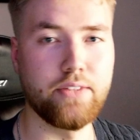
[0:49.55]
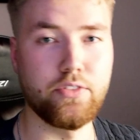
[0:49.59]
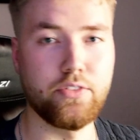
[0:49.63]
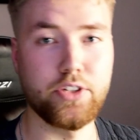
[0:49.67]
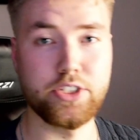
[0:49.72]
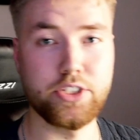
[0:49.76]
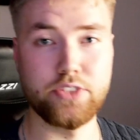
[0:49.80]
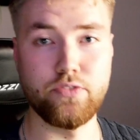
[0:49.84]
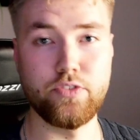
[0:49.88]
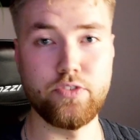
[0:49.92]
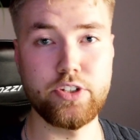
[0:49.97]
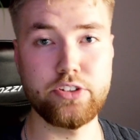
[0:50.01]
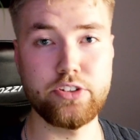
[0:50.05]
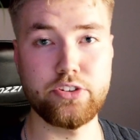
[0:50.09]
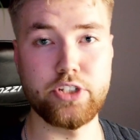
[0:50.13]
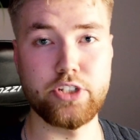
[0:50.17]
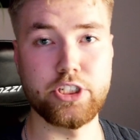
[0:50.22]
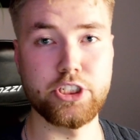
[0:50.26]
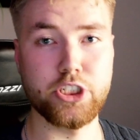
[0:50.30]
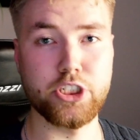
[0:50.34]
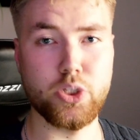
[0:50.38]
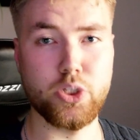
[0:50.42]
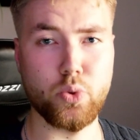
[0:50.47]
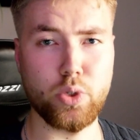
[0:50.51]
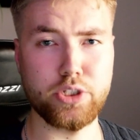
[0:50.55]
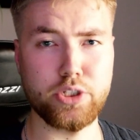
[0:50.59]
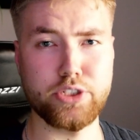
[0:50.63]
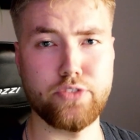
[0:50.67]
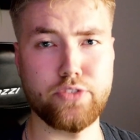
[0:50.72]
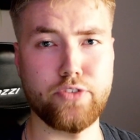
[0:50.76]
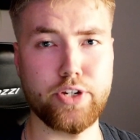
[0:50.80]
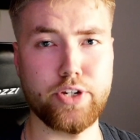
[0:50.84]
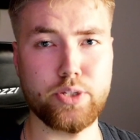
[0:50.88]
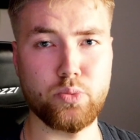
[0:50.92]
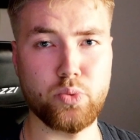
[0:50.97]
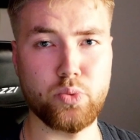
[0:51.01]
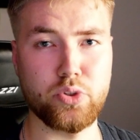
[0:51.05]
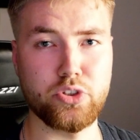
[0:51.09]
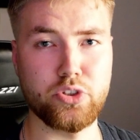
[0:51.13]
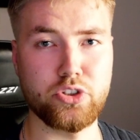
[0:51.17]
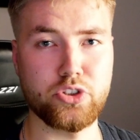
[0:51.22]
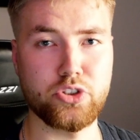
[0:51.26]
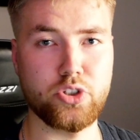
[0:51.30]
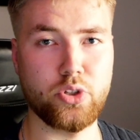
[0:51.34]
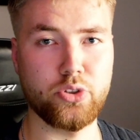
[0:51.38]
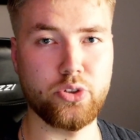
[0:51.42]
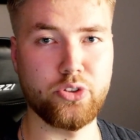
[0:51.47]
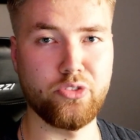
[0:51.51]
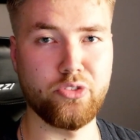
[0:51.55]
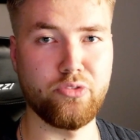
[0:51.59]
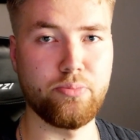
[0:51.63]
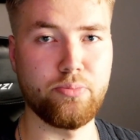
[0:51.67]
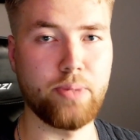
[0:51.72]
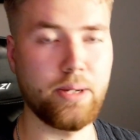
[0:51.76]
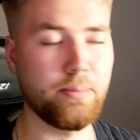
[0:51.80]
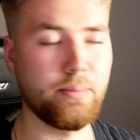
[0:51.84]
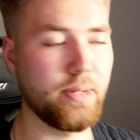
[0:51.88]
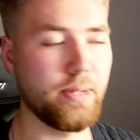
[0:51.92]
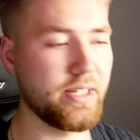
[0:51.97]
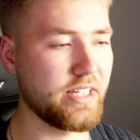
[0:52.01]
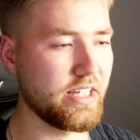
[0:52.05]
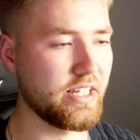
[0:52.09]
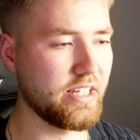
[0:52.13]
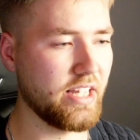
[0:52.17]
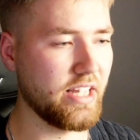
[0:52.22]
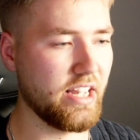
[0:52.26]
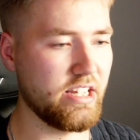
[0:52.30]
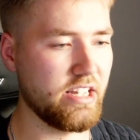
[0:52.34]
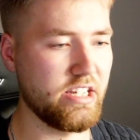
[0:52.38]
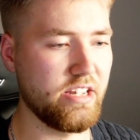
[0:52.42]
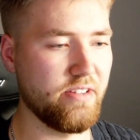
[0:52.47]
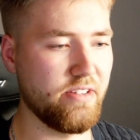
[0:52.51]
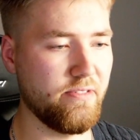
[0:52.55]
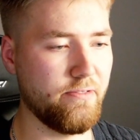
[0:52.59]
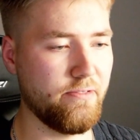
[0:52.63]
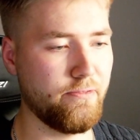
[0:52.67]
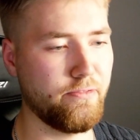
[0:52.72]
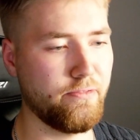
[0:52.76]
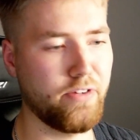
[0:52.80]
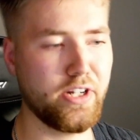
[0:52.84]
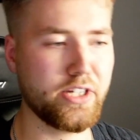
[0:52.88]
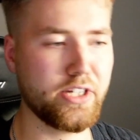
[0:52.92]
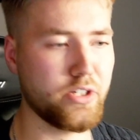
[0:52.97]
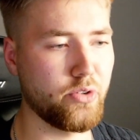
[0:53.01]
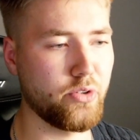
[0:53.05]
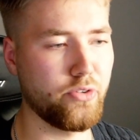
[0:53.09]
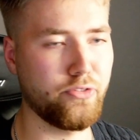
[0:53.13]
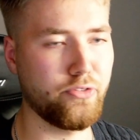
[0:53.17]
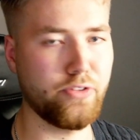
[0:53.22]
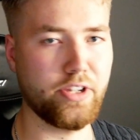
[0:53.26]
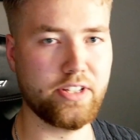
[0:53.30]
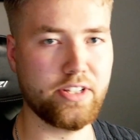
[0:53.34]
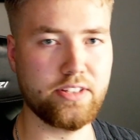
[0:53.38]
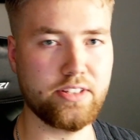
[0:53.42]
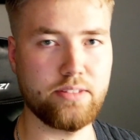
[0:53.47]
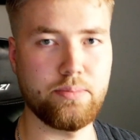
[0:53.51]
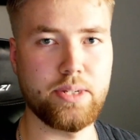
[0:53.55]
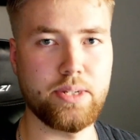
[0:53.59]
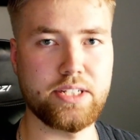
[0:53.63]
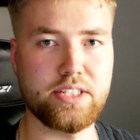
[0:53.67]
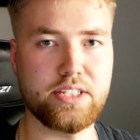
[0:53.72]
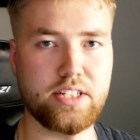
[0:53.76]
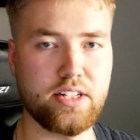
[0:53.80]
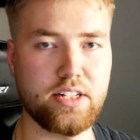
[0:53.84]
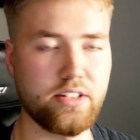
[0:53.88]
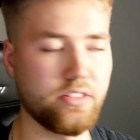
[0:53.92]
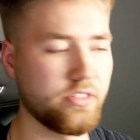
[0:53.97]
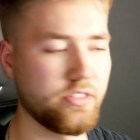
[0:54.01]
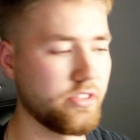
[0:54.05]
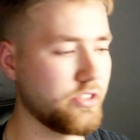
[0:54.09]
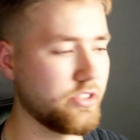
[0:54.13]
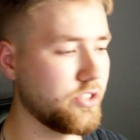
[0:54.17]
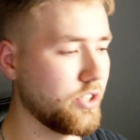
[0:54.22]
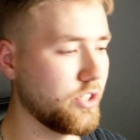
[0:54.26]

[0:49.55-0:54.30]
And for this vintage grunge effect, we're going to start off by making a flicker effect basically.